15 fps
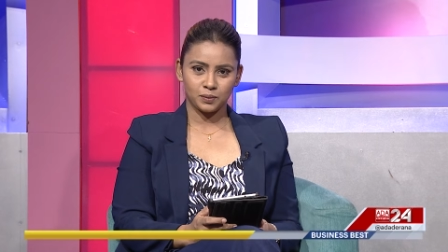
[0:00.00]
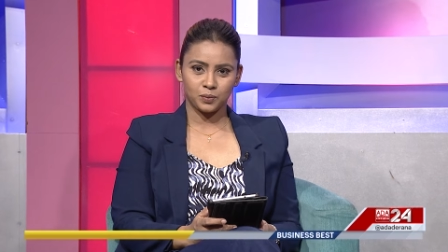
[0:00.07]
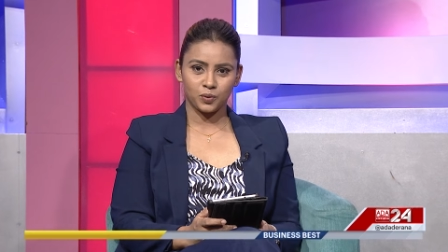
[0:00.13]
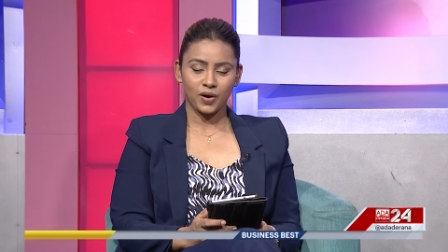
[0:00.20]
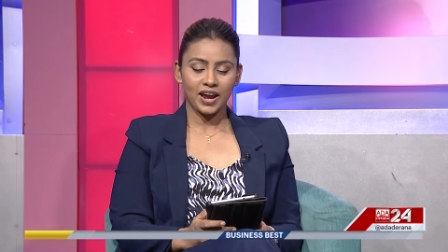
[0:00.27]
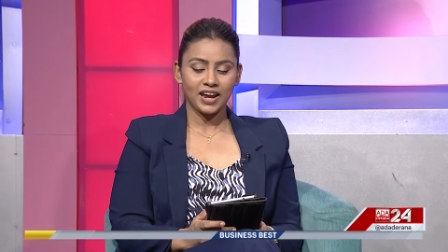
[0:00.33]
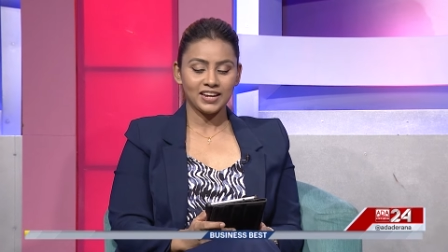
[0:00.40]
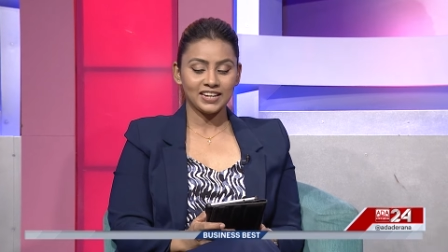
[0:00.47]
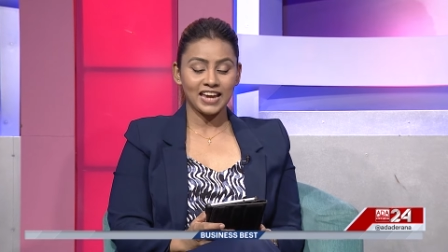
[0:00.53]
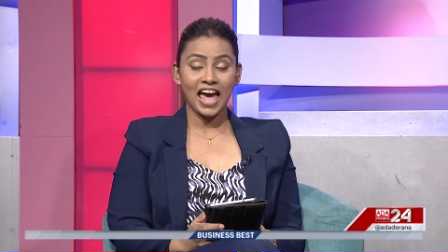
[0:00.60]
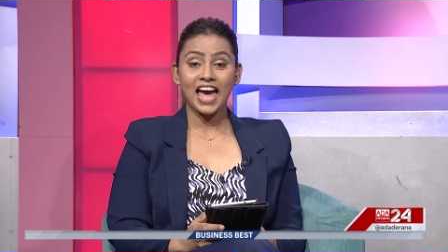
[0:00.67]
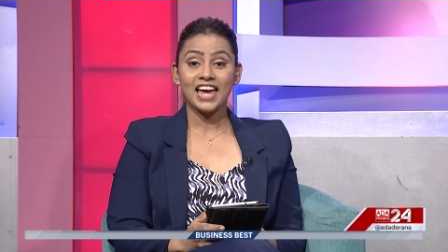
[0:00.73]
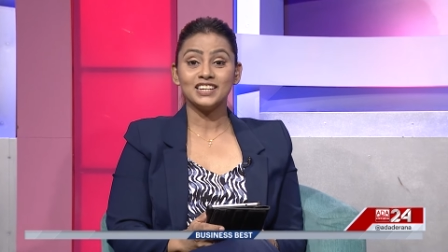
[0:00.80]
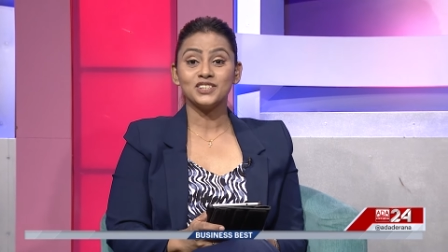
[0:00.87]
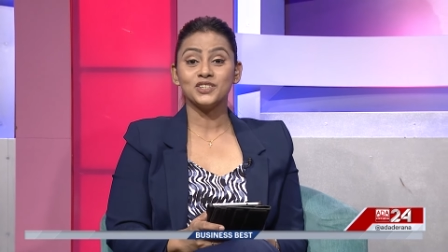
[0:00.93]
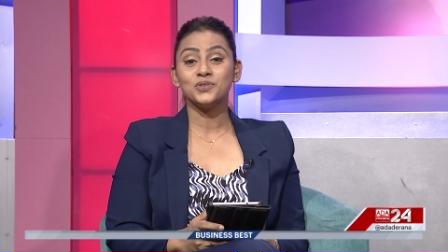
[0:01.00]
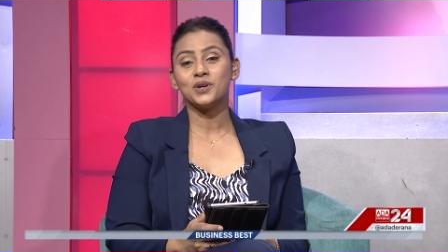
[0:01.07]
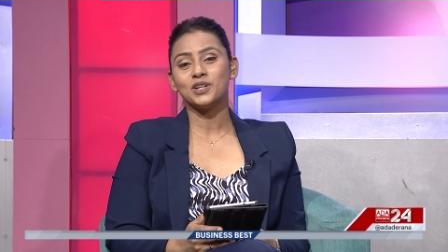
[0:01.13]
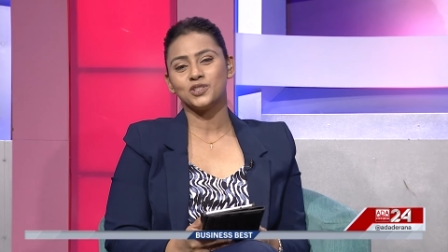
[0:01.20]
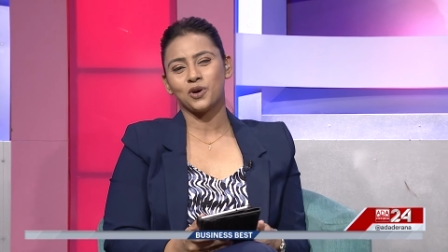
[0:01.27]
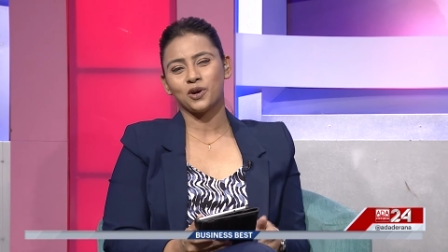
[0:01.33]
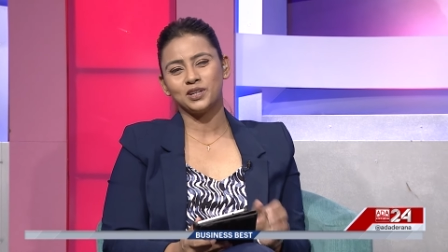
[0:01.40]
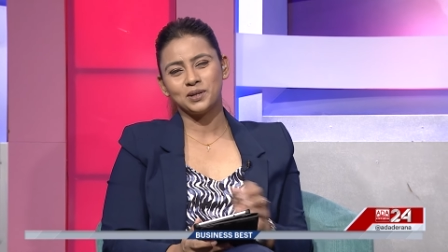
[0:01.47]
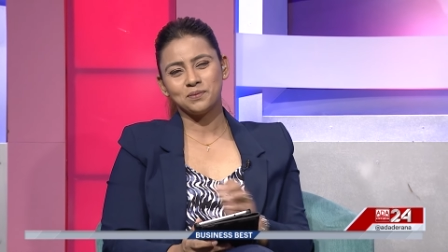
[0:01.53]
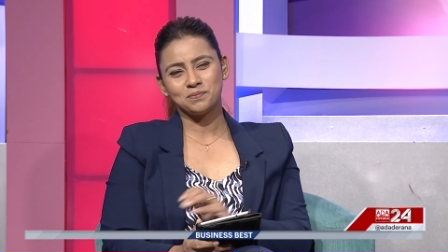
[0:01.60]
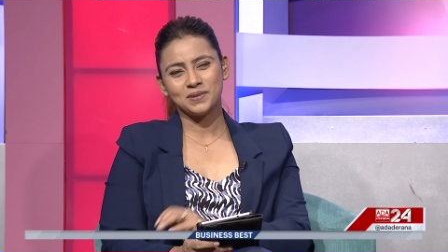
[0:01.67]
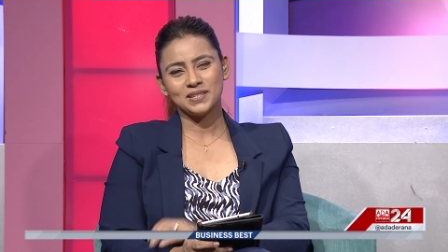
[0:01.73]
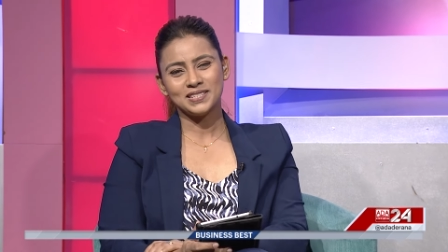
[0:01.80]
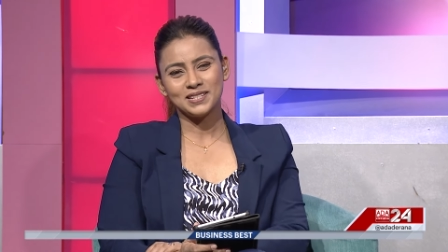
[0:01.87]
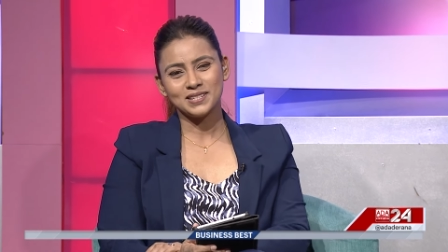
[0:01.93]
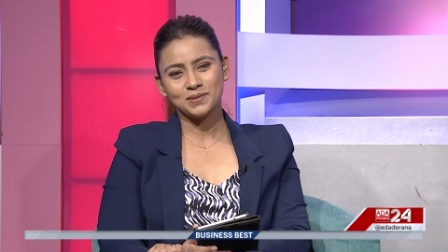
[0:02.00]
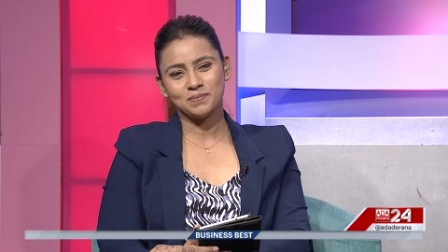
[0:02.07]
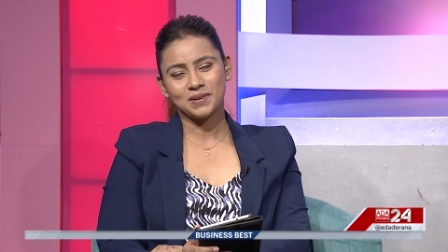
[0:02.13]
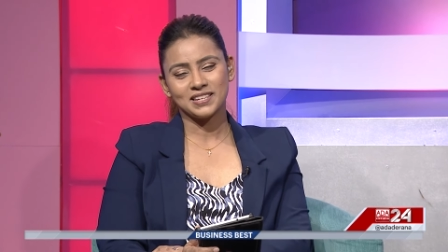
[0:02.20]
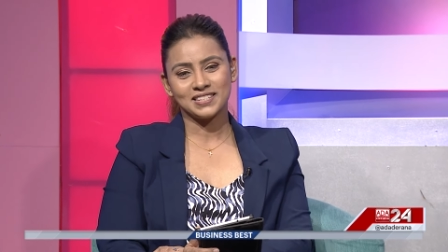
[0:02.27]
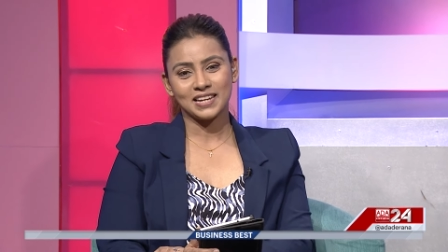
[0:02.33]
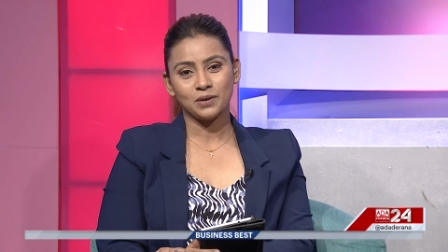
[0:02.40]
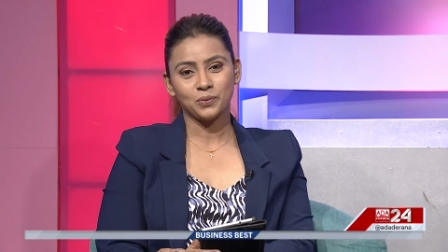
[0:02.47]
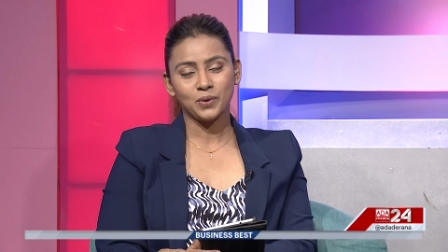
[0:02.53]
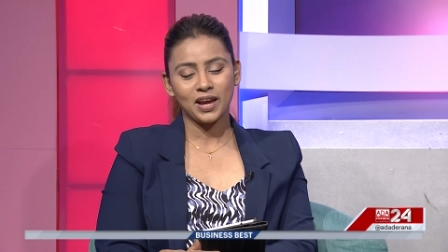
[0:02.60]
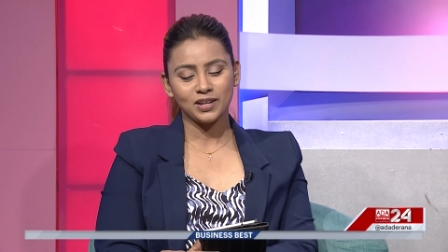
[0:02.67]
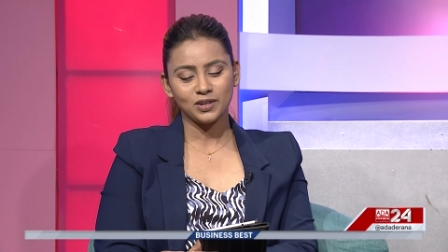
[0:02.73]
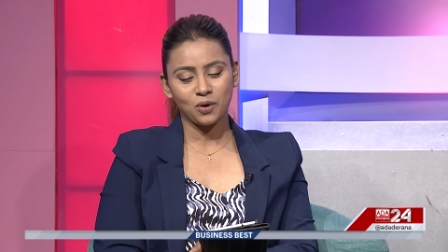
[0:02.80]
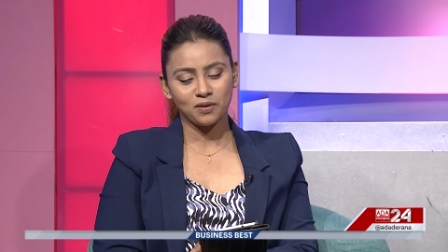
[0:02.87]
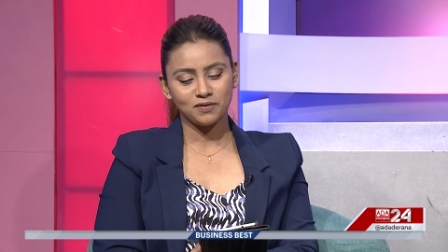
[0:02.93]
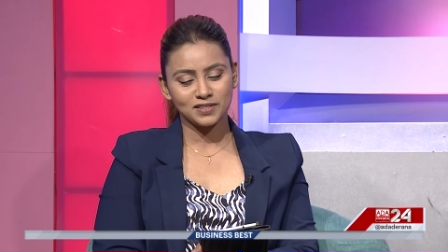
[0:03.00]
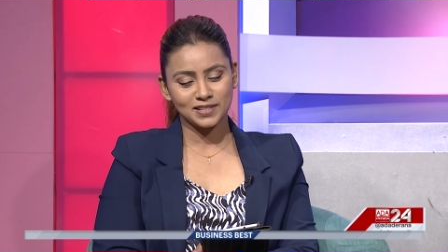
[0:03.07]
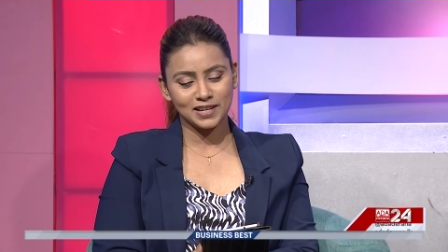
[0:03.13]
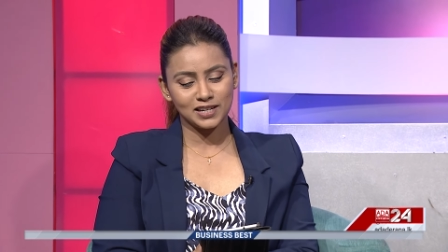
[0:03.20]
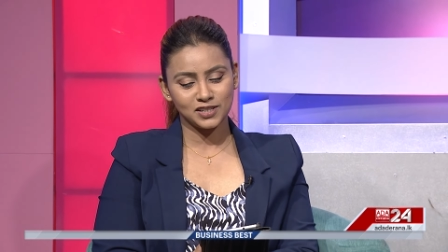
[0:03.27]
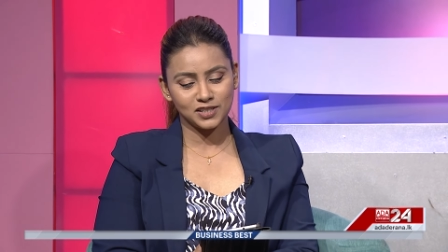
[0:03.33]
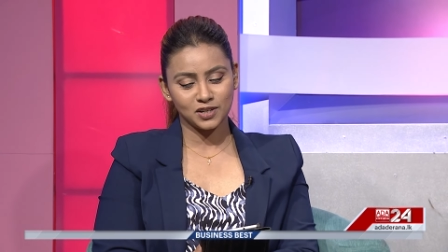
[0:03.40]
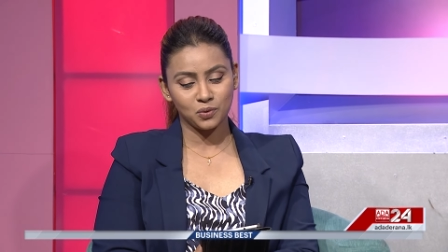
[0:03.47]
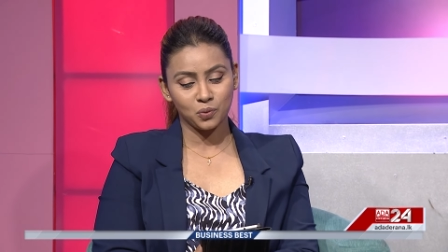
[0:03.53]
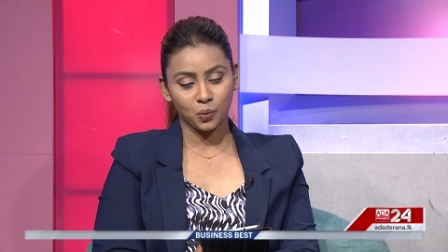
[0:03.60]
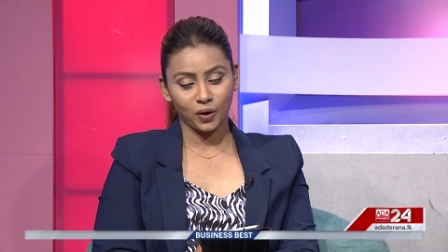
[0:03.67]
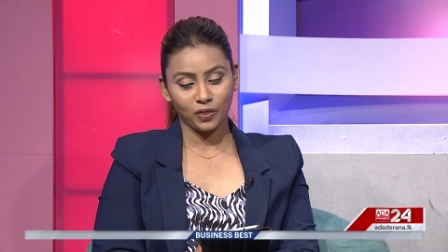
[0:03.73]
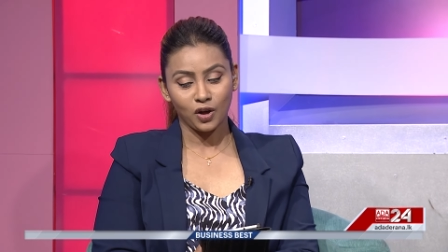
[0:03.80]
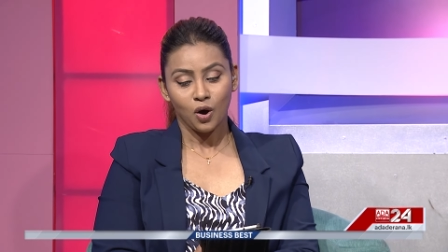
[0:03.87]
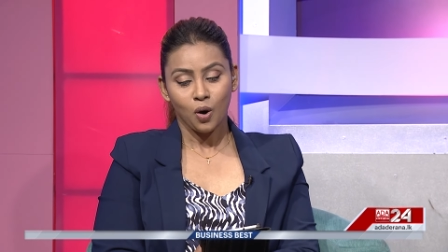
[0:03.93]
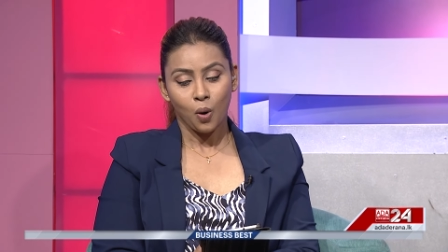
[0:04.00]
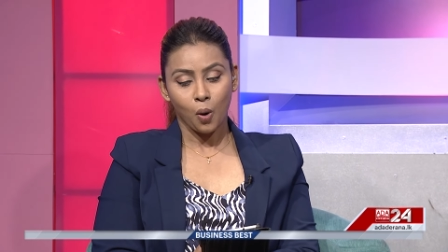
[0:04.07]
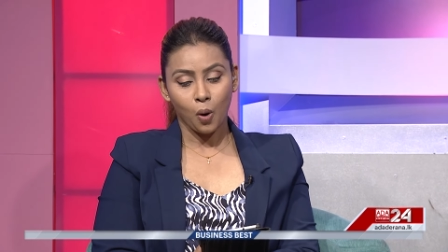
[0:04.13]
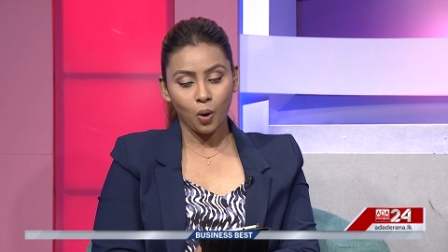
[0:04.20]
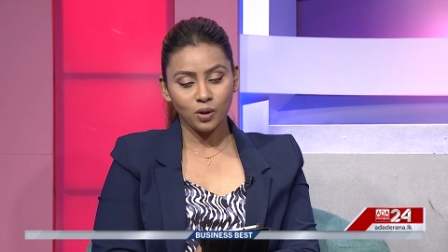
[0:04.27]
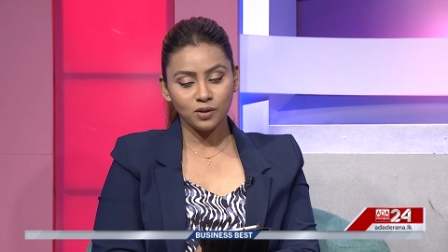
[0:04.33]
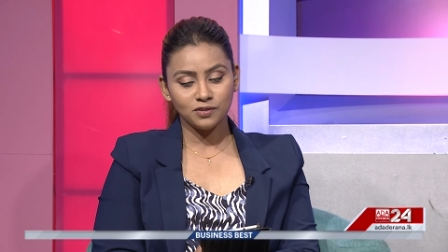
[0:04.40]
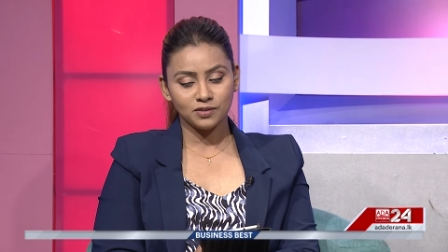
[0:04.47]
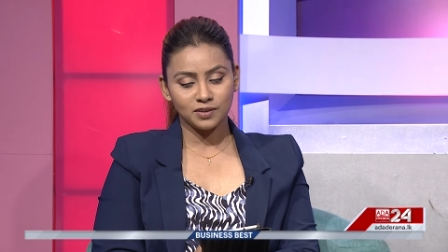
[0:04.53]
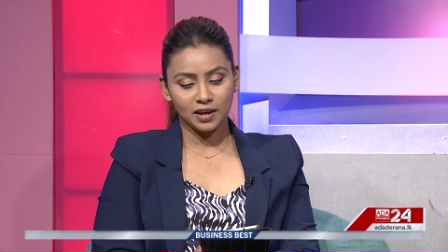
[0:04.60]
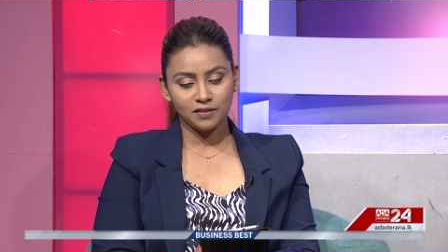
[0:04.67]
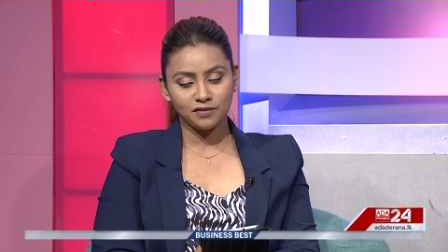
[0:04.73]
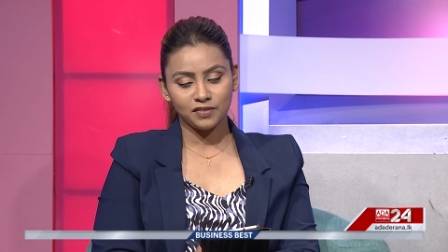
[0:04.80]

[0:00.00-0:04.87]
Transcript: the break, and you are joining Business Best, and we are in conversation with All Safe